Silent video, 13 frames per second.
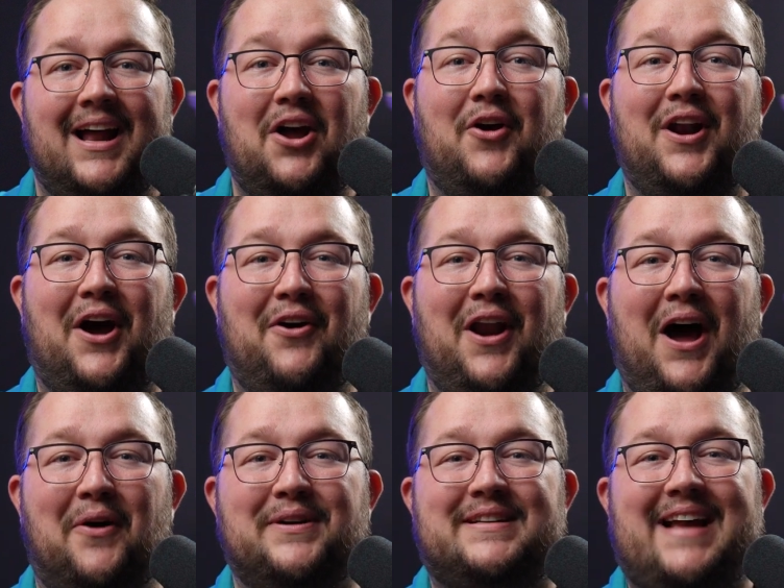Hello, hello,
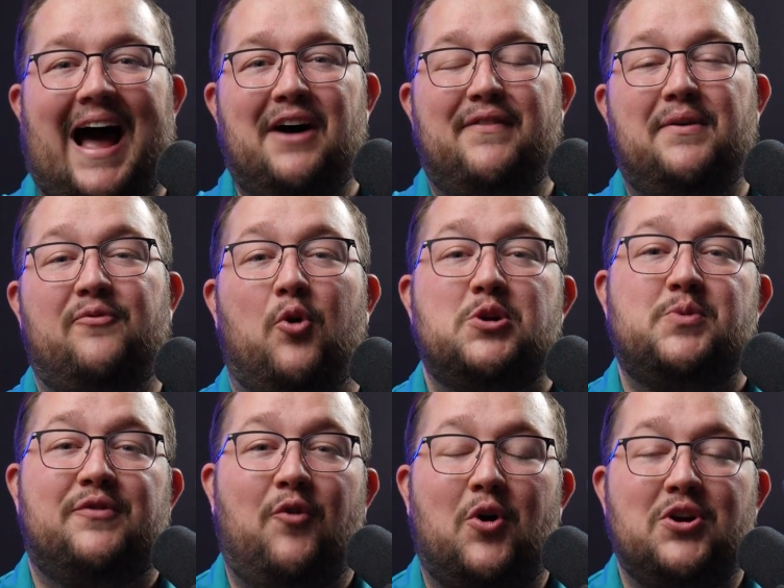hello. It's Kyle Van
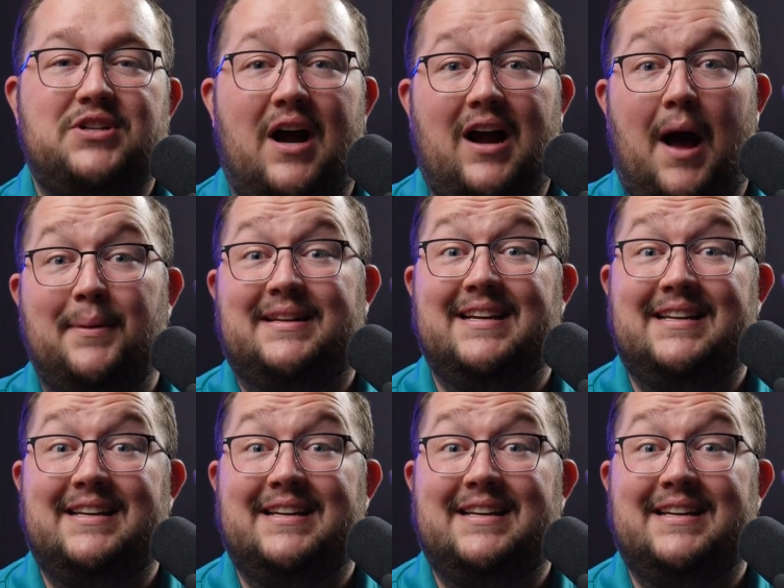Voorst with Voorst.com,